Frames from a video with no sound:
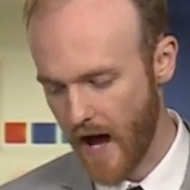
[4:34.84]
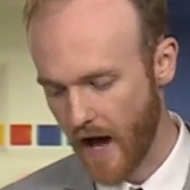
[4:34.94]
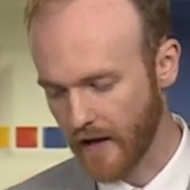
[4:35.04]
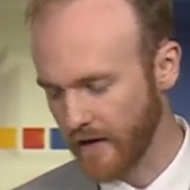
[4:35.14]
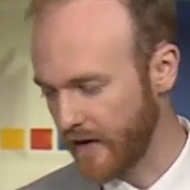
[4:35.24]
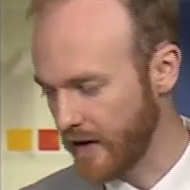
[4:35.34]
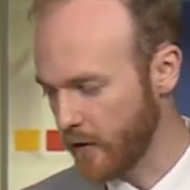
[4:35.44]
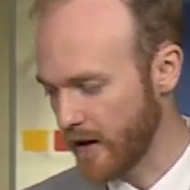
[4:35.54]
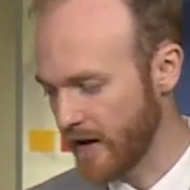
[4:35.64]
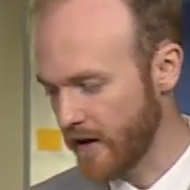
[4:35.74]

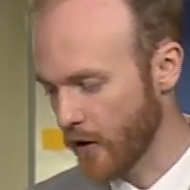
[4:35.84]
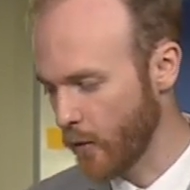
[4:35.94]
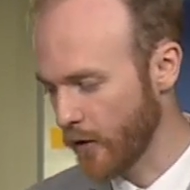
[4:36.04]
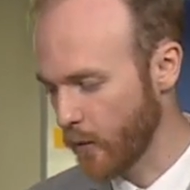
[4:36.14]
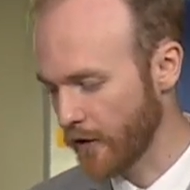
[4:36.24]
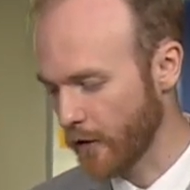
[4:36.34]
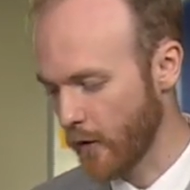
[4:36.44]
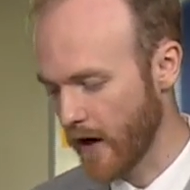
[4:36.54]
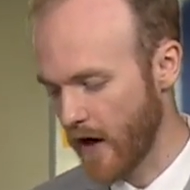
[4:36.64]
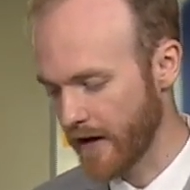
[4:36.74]
Continuing here with what's
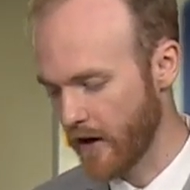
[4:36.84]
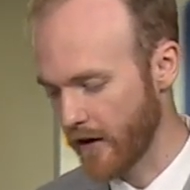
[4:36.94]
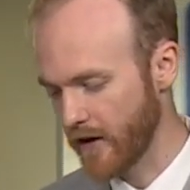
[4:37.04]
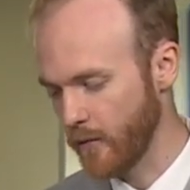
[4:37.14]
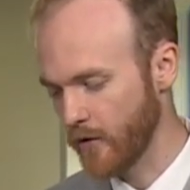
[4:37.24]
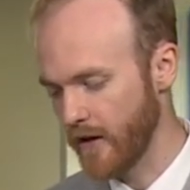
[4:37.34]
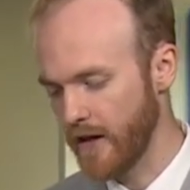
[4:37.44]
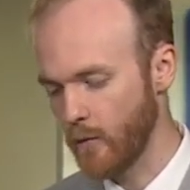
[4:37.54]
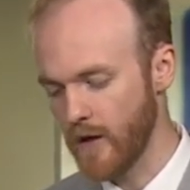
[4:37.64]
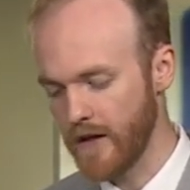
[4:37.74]
going on in our
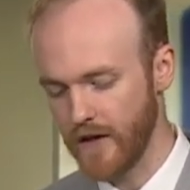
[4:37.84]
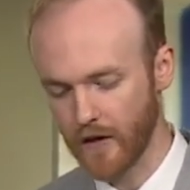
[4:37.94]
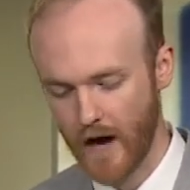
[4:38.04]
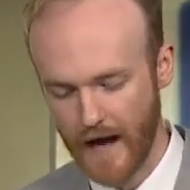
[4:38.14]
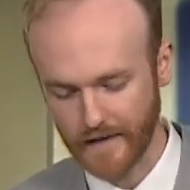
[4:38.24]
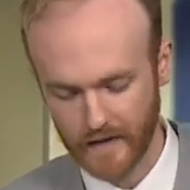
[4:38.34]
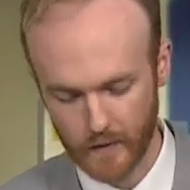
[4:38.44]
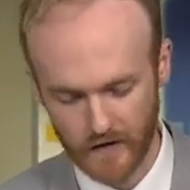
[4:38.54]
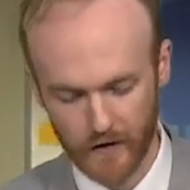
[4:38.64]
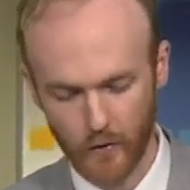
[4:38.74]
community, we here at
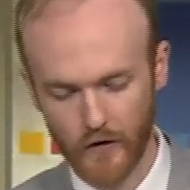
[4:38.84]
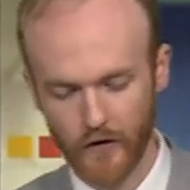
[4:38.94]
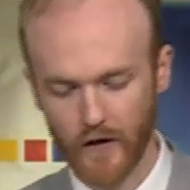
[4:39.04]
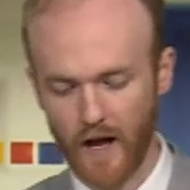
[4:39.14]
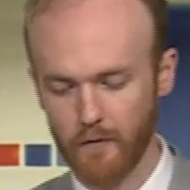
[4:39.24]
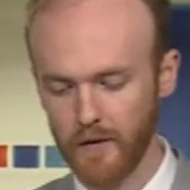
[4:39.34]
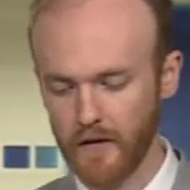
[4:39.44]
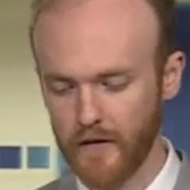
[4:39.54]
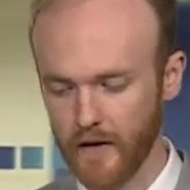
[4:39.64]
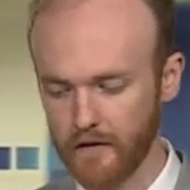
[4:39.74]
CBC Windsor have
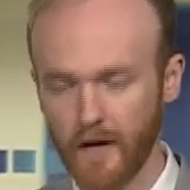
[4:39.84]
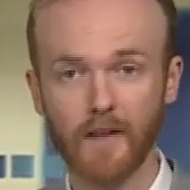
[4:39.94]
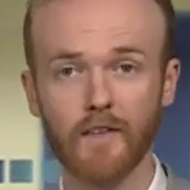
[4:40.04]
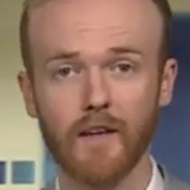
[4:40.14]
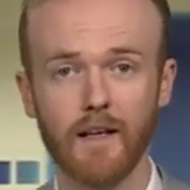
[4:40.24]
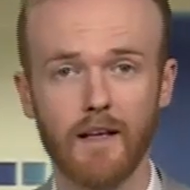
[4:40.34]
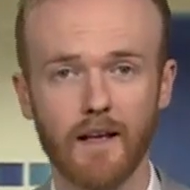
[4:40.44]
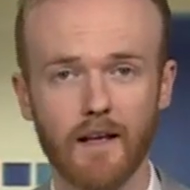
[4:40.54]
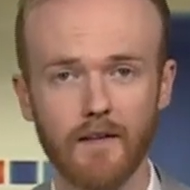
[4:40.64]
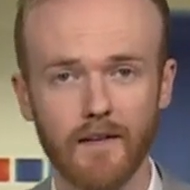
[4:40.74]
been
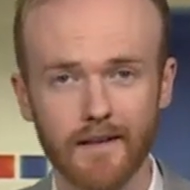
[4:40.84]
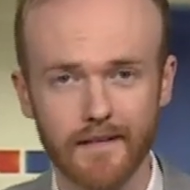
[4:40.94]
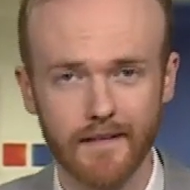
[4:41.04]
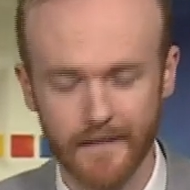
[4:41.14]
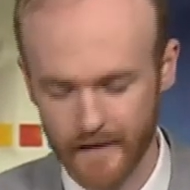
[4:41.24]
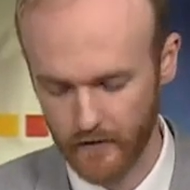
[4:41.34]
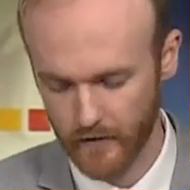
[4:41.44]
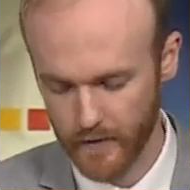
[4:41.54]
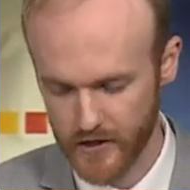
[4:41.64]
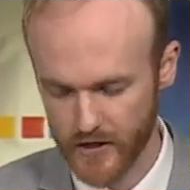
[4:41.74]
self-isolating and distancing
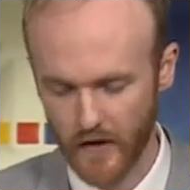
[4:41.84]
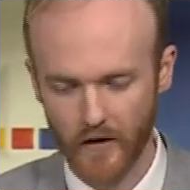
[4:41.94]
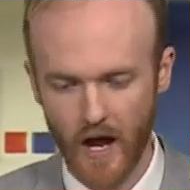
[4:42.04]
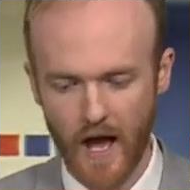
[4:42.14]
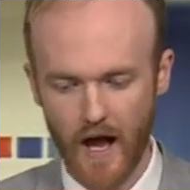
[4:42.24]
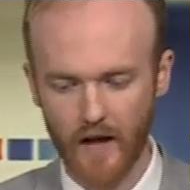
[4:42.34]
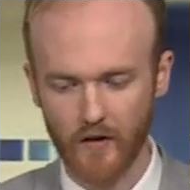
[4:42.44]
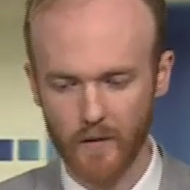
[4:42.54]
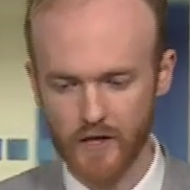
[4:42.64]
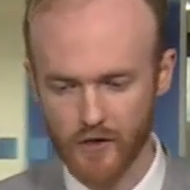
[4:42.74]
from each other
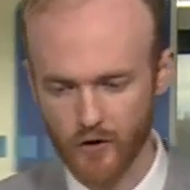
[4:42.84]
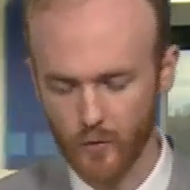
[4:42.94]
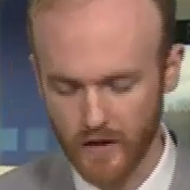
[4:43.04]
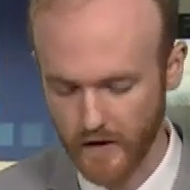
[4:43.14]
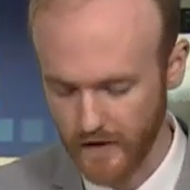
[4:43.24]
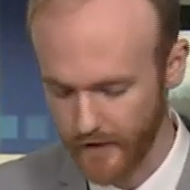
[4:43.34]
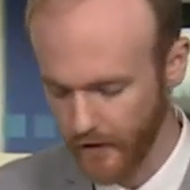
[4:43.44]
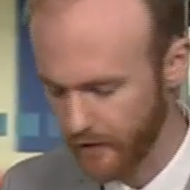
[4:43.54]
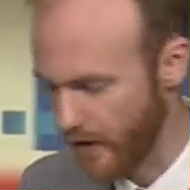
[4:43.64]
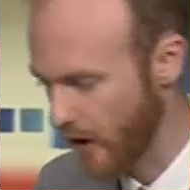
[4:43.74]
to make sure that we
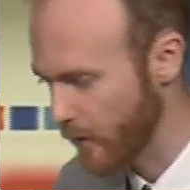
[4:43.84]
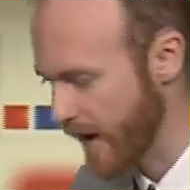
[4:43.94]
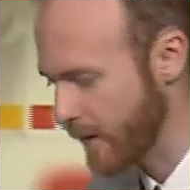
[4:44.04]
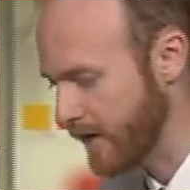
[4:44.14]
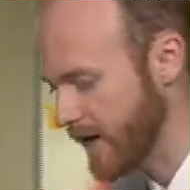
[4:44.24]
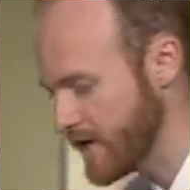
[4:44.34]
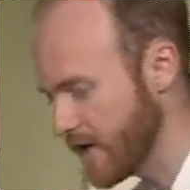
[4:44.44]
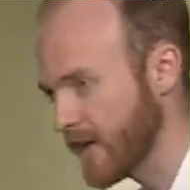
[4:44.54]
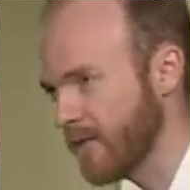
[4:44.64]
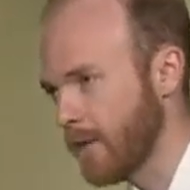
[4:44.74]
continue to follow the
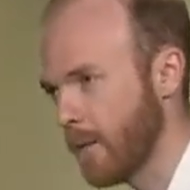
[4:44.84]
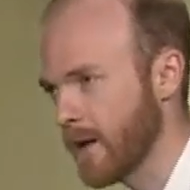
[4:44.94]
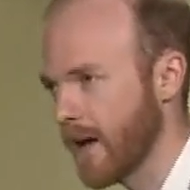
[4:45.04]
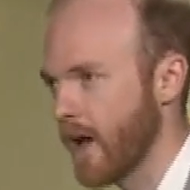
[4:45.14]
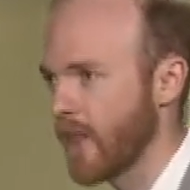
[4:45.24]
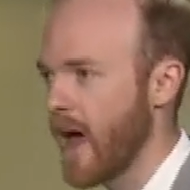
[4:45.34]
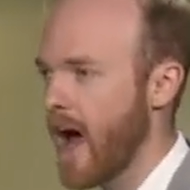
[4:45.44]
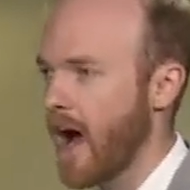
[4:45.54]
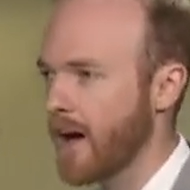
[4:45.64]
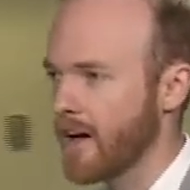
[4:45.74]
recommendations of public health.
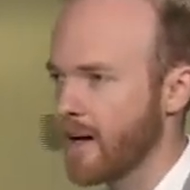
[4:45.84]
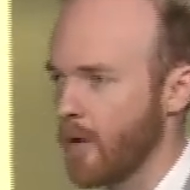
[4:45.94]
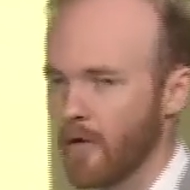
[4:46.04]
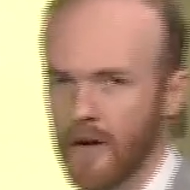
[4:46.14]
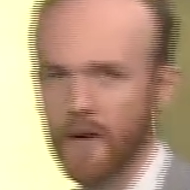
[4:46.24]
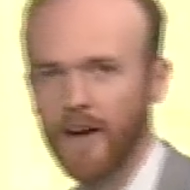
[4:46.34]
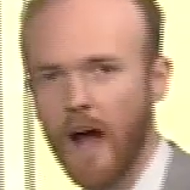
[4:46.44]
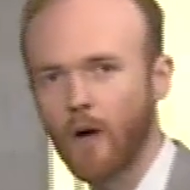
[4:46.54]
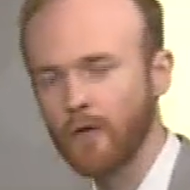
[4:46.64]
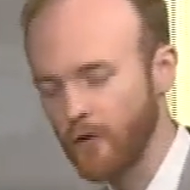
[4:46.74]
I'm going to come over here
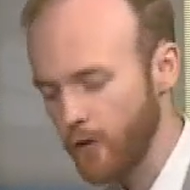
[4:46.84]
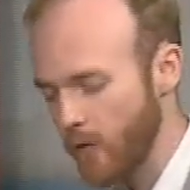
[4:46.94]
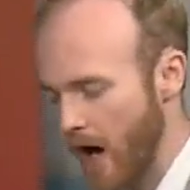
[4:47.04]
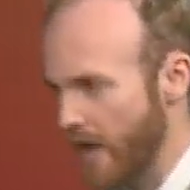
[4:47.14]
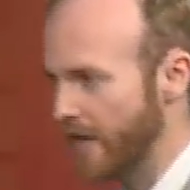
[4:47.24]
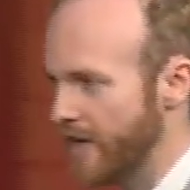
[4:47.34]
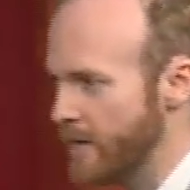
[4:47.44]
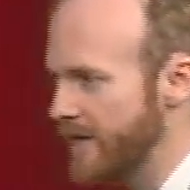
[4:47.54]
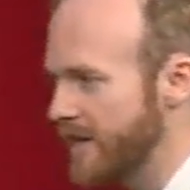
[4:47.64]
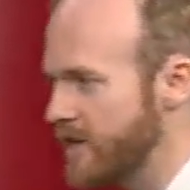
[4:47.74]
now to the
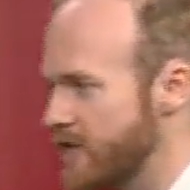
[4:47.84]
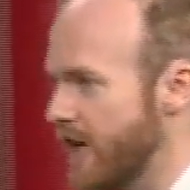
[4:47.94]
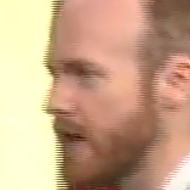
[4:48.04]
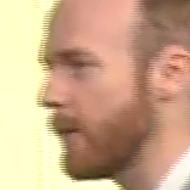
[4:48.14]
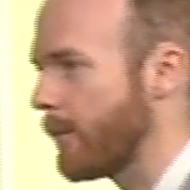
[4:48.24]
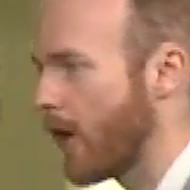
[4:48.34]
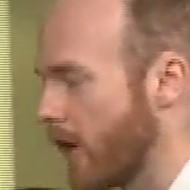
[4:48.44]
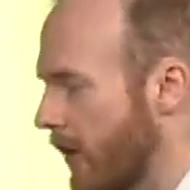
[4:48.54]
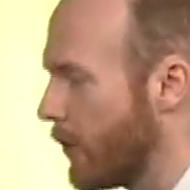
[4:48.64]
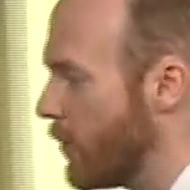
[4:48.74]
CBC's Jacob
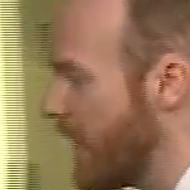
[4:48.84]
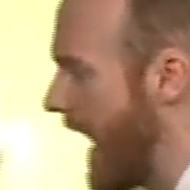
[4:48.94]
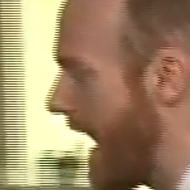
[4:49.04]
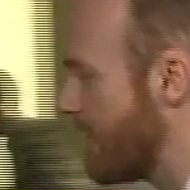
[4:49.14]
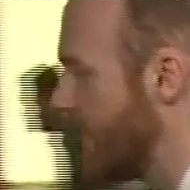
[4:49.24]
Barker, who we have